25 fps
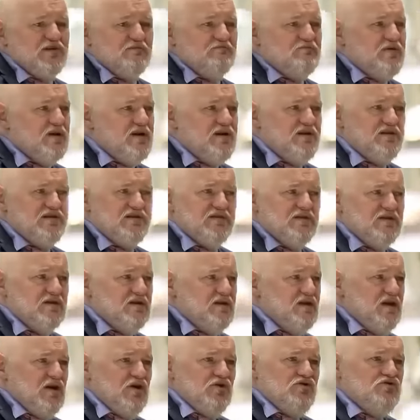was in place
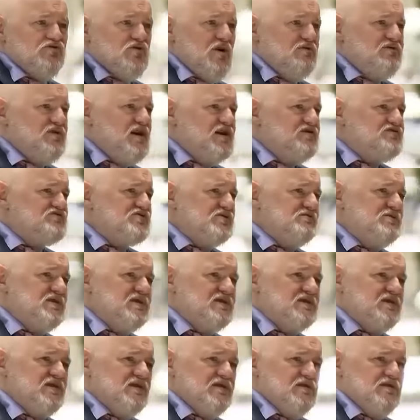to have the
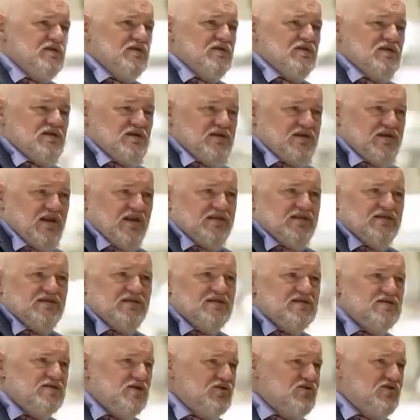extremists, and
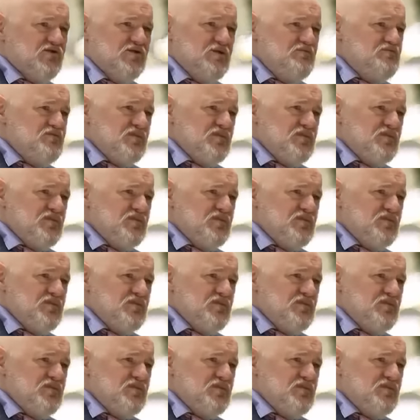certainly not